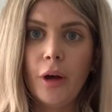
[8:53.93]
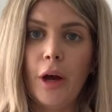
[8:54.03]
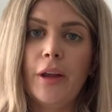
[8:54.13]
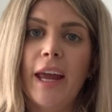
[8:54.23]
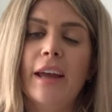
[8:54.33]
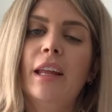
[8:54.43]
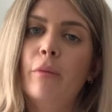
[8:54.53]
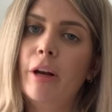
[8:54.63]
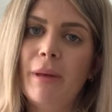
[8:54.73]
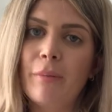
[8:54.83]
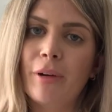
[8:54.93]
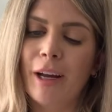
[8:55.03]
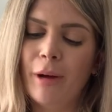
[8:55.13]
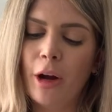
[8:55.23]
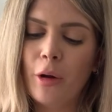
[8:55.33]
Okay, and then would it be a
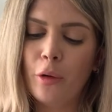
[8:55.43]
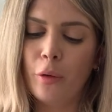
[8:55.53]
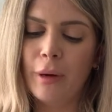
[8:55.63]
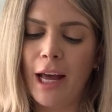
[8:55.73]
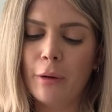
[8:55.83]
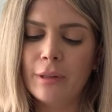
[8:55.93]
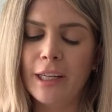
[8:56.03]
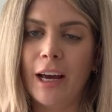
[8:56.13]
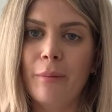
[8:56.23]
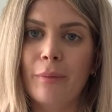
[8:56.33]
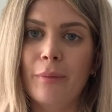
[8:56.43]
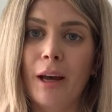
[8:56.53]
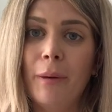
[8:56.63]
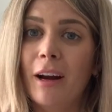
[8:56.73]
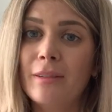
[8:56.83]
Primark haul without
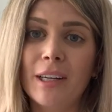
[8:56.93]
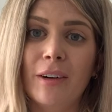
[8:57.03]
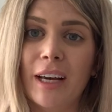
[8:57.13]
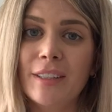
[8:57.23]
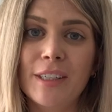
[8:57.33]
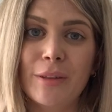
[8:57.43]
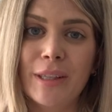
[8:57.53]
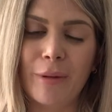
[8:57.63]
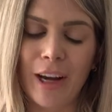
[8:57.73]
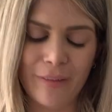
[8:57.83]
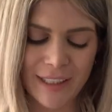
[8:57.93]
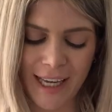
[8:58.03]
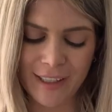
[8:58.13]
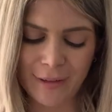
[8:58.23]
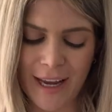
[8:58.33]
a pair of sunglasses or some kind of
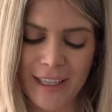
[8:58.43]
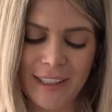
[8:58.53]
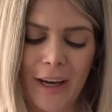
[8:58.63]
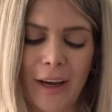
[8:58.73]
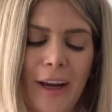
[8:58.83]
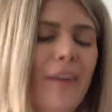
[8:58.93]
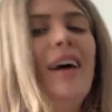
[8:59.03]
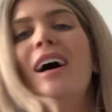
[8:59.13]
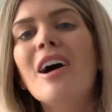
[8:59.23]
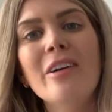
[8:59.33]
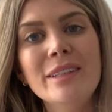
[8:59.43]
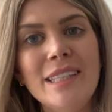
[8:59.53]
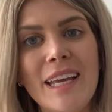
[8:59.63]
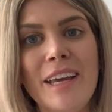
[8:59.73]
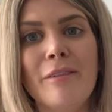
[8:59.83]
accessory? So
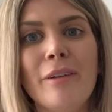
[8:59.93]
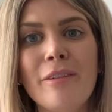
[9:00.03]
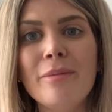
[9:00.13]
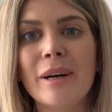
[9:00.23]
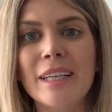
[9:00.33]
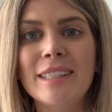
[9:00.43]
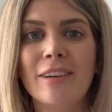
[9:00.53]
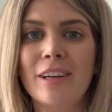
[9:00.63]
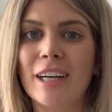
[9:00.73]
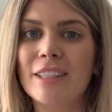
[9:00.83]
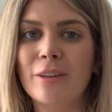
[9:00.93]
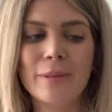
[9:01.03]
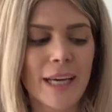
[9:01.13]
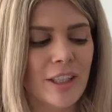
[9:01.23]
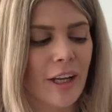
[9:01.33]
obviously with my sunglass
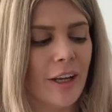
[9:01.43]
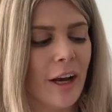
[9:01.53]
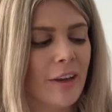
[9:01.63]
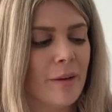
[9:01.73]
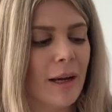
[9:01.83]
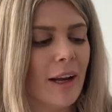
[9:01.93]
obsession, I think my